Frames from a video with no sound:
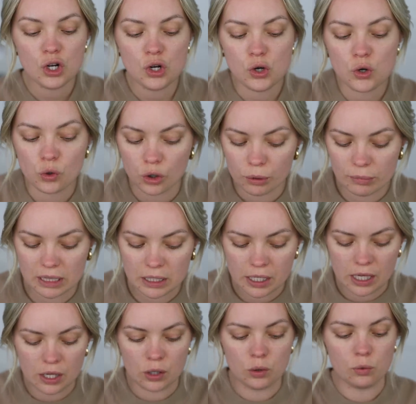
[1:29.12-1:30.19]

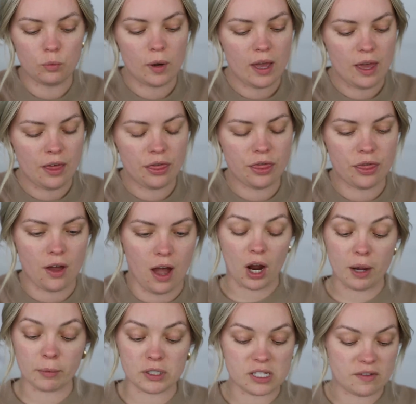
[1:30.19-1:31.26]
Normally with
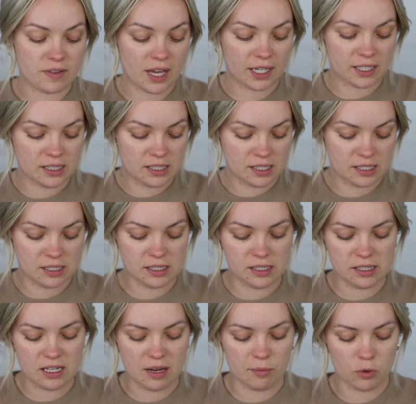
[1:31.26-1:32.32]
primers of that
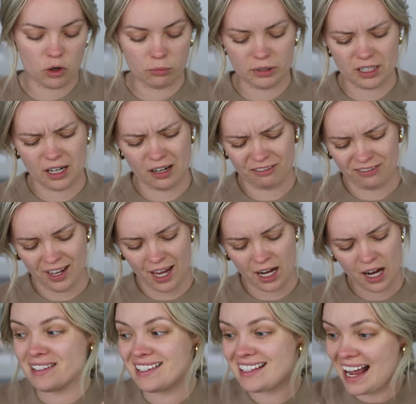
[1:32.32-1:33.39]
consistency, I'm normally not a fan.
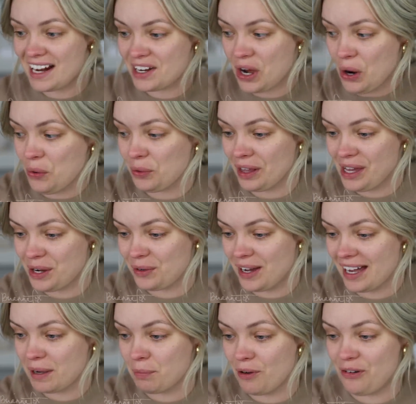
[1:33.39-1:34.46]
Side note really
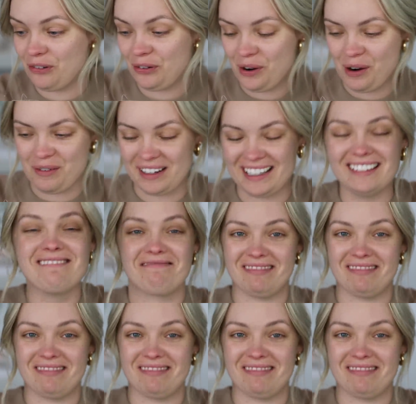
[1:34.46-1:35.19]
quick before we